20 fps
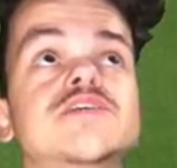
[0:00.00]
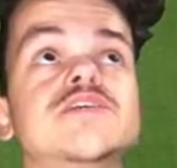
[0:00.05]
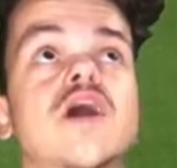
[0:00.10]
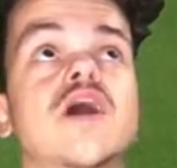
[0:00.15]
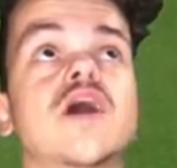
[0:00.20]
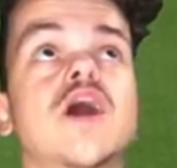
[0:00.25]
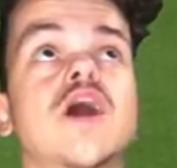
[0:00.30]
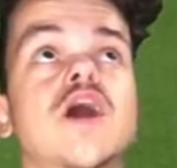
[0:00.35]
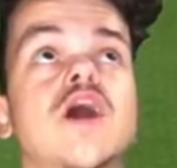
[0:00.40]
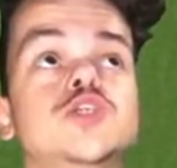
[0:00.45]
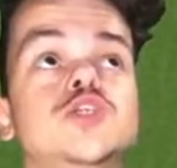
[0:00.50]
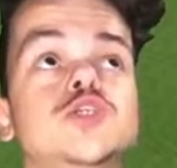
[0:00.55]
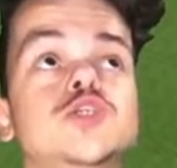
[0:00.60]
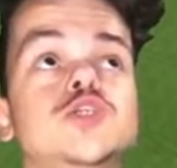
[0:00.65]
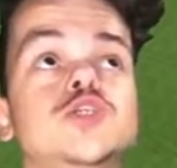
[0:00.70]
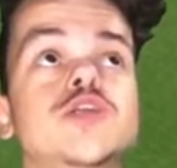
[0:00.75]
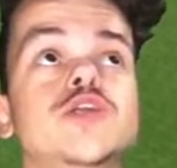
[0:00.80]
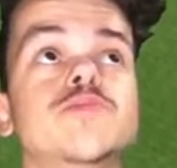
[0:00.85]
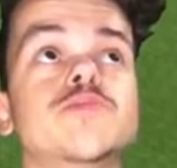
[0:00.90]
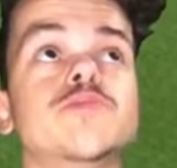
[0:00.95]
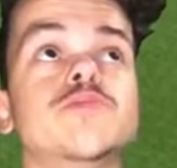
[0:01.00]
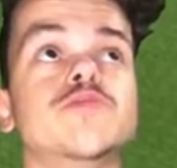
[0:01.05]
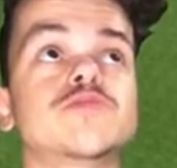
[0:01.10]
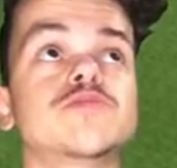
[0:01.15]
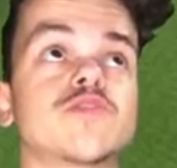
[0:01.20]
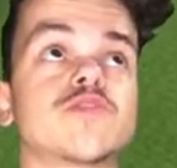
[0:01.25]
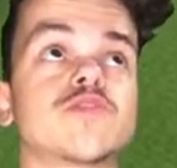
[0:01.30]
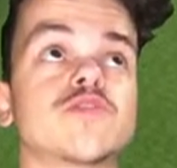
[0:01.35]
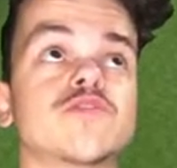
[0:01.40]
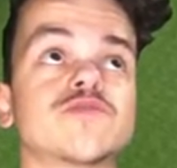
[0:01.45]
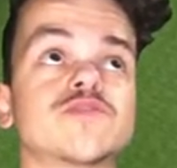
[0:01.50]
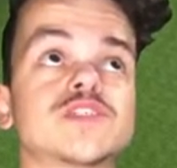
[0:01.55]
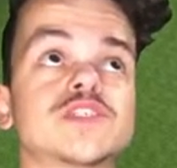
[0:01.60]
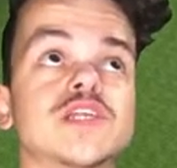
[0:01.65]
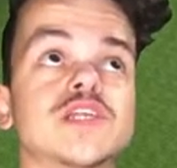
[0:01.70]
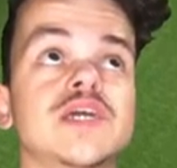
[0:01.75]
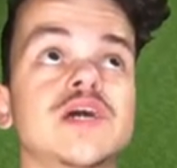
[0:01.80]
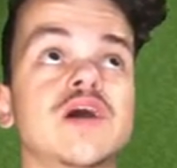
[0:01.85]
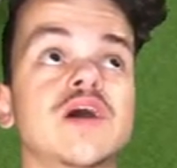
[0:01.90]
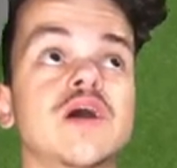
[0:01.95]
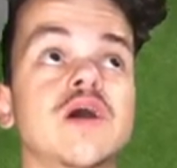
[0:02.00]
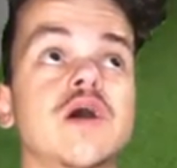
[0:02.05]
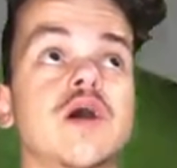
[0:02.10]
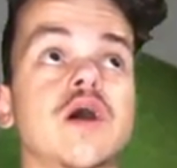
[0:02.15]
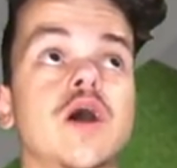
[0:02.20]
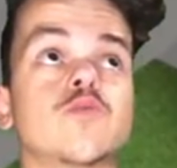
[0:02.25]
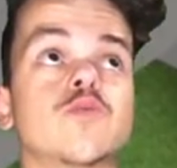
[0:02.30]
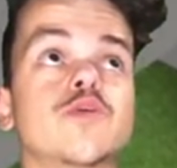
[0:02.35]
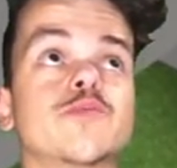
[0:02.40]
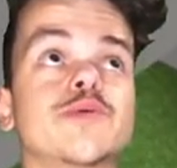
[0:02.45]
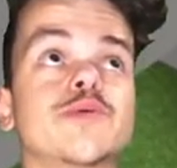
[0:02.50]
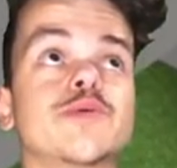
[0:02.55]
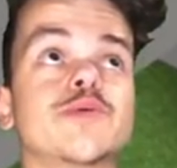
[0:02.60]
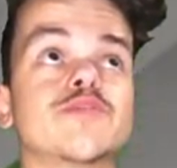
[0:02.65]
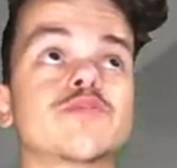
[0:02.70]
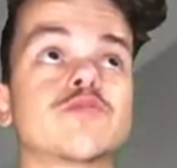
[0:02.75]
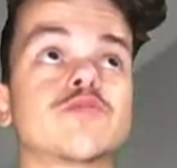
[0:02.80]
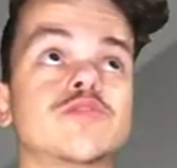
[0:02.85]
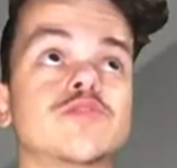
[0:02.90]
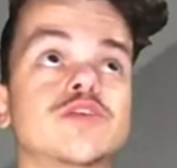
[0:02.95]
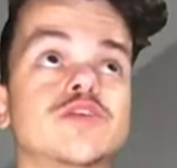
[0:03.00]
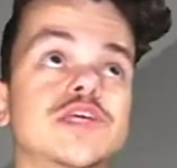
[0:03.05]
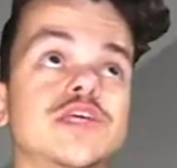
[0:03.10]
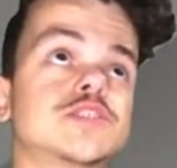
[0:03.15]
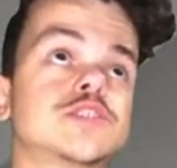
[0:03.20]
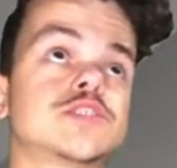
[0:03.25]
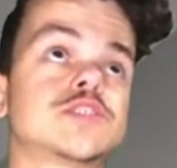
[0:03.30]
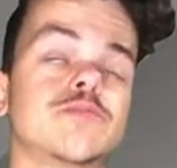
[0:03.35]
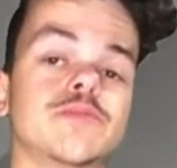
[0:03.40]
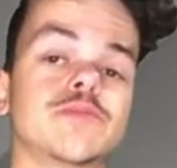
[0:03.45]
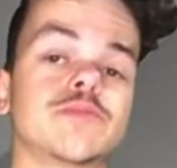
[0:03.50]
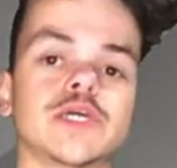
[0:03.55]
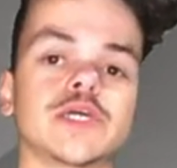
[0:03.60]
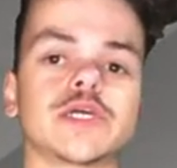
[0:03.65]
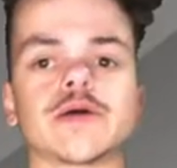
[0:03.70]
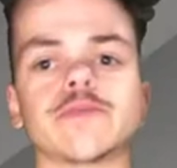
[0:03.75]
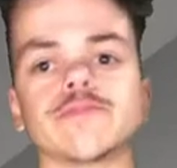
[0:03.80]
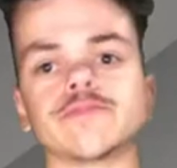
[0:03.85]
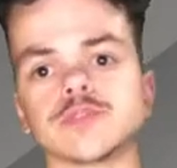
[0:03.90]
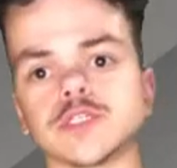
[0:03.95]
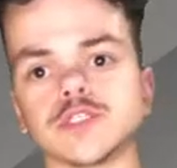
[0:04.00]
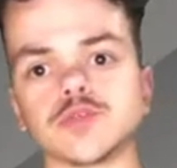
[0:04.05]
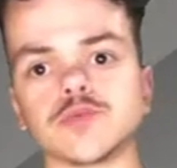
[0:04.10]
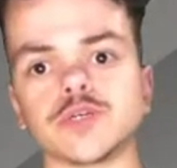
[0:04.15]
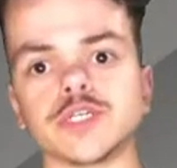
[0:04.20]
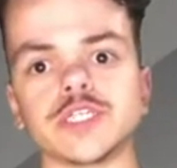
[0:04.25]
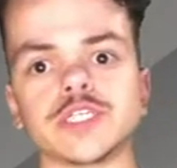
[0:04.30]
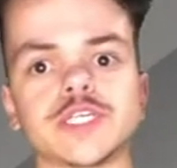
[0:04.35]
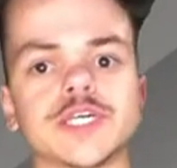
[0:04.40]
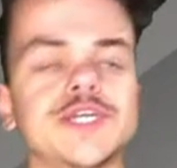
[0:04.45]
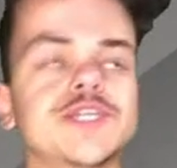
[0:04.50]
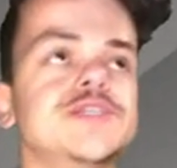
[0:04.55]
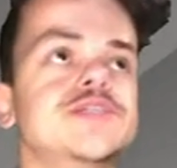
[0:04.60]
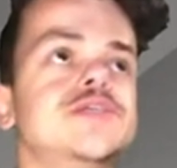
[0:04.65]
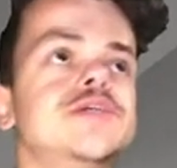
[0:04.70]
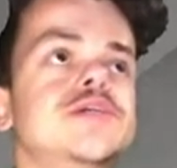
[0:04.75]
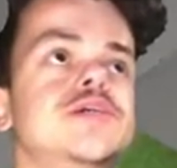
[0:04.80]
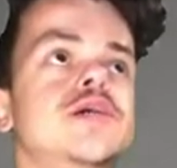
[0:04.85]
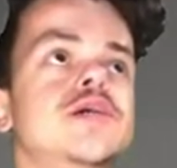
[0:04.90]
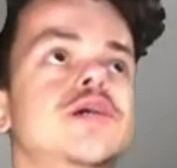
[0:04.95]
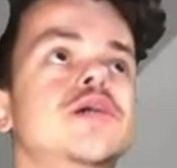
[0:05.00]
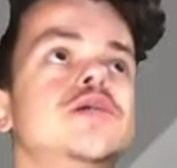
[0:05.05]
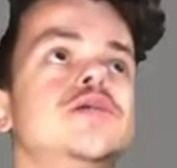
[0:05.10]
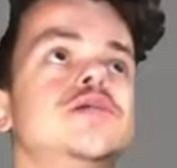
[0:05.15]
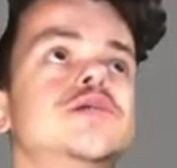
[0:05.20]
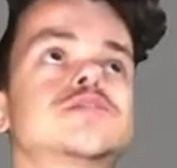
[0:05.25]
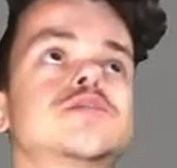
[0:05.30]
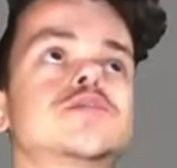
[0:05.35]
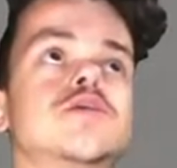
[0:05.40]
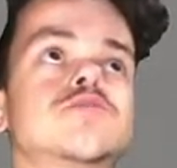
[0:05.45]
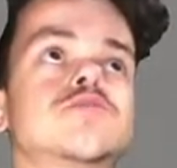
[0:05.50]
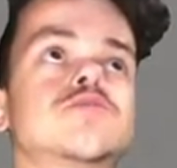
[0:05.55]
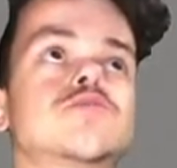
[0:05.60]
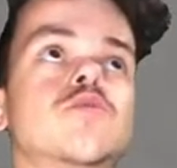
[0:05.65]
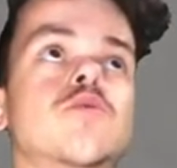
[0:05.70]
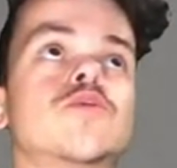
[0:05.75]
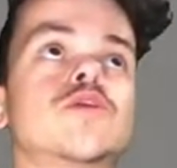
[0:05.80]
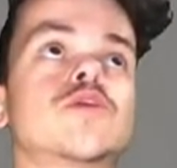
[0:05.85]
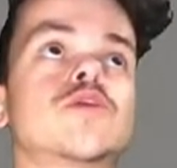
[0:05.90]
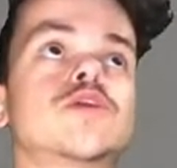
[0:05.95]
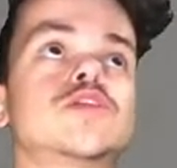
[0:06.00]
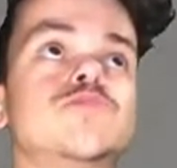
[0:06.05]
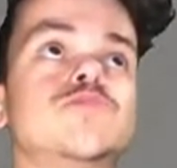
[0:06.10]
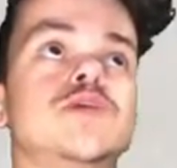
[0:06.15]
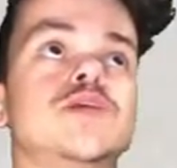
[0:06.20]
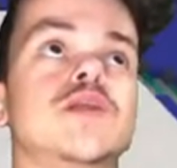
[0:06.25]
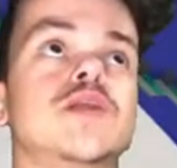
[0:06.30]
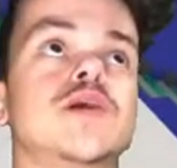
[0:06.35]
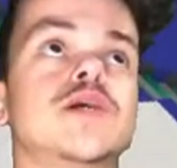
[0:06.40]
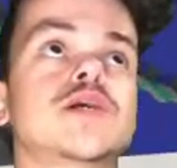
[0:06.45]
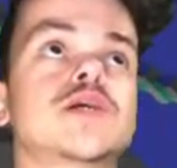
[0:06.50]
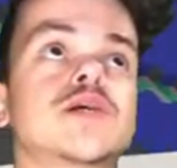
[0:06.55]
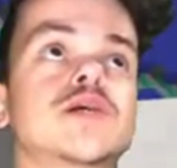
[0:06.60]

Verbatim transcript: unjoinable, because obviously I don't want to be recording and somebody comes and joins in. So I want it to be like